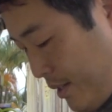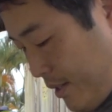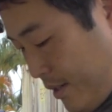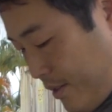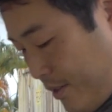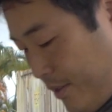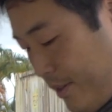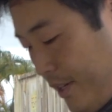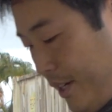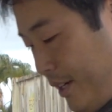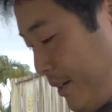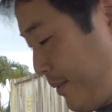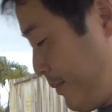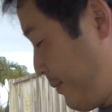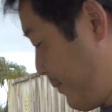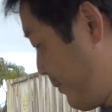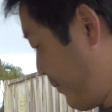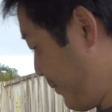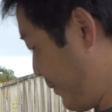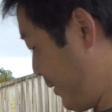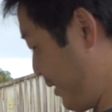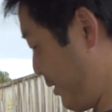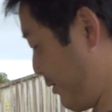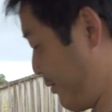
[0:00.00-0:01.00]
Oh yeah,
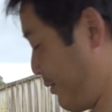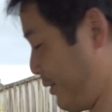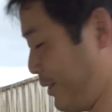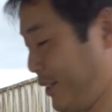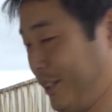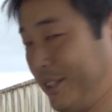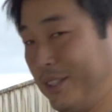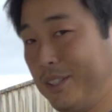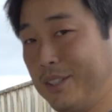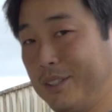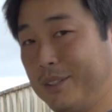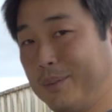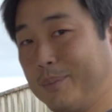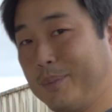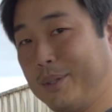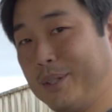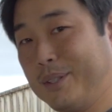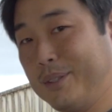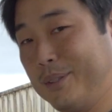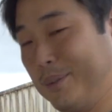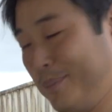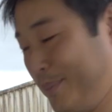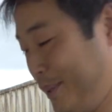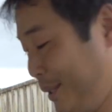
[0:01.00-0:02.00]
definitely hitting
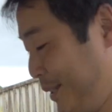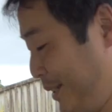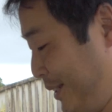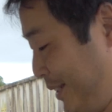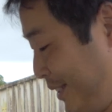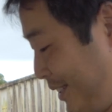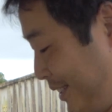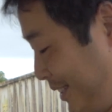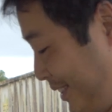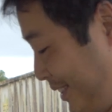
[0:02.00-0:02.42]
behind the pin.